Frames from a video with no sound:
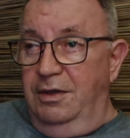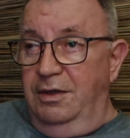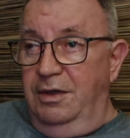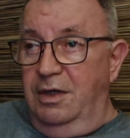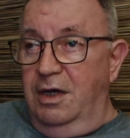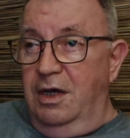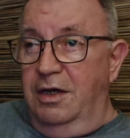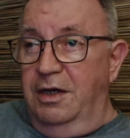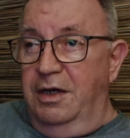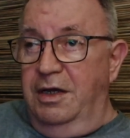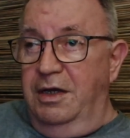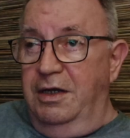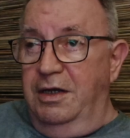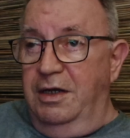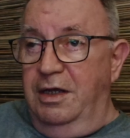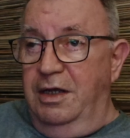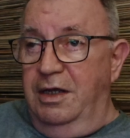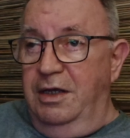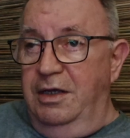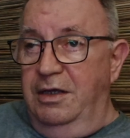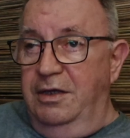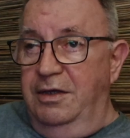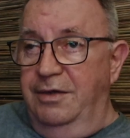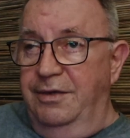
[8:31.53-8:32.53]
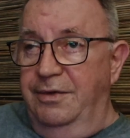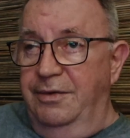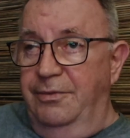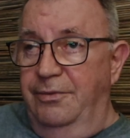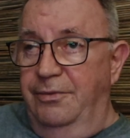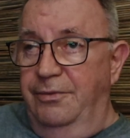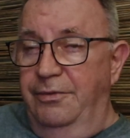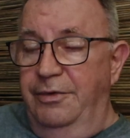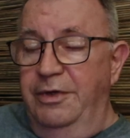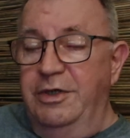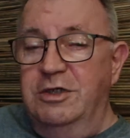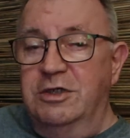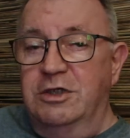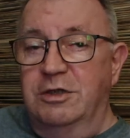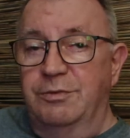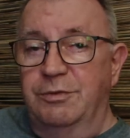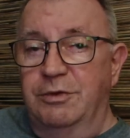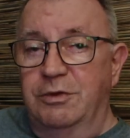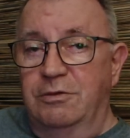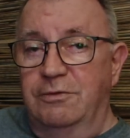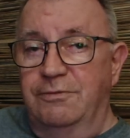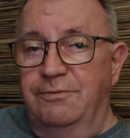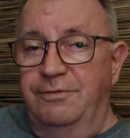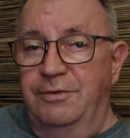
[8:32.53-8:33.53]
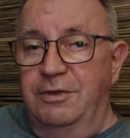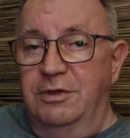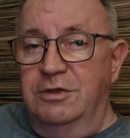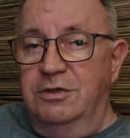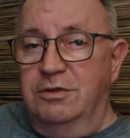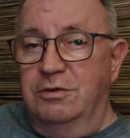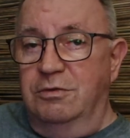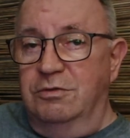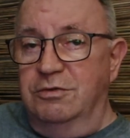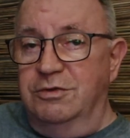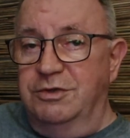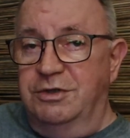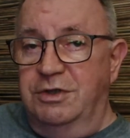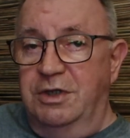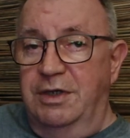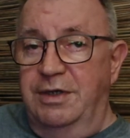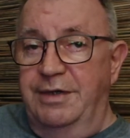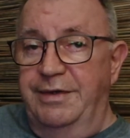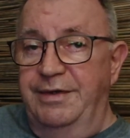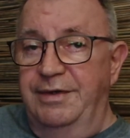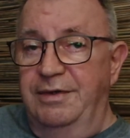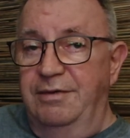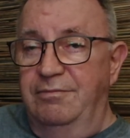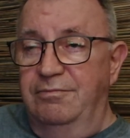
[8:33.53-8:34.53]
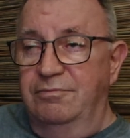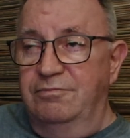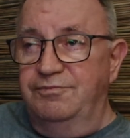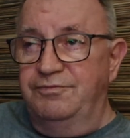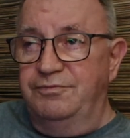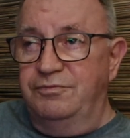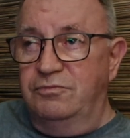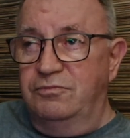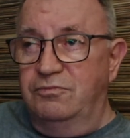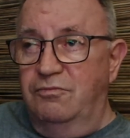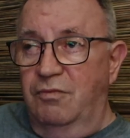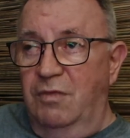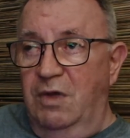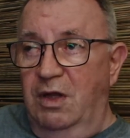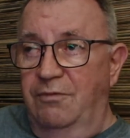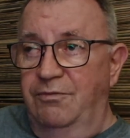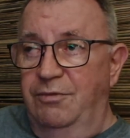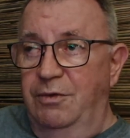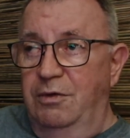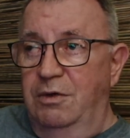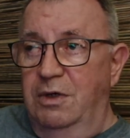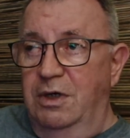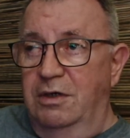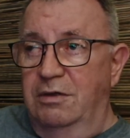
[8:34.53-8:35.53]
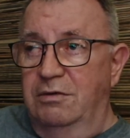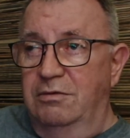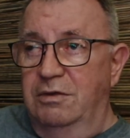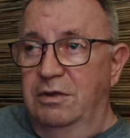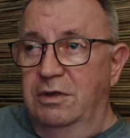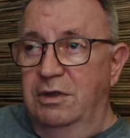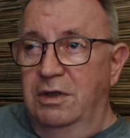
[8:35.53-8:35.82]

not in a reasonable physical state, if you got